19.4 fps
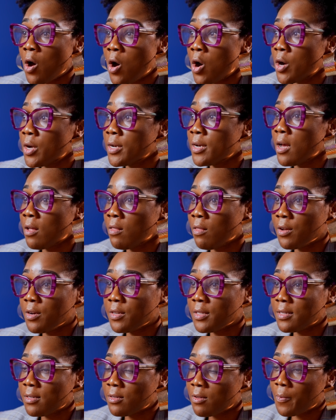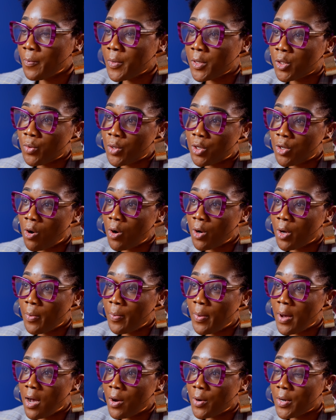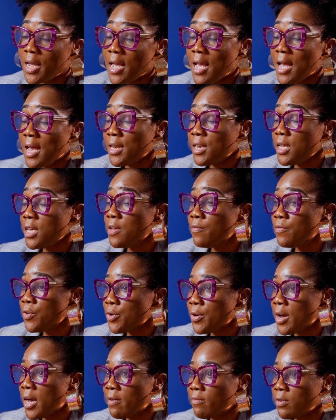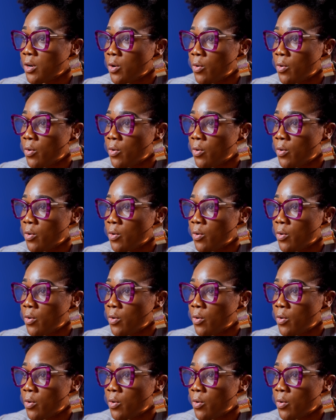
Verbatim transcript: on a lot of these topics we talk about, and if you have a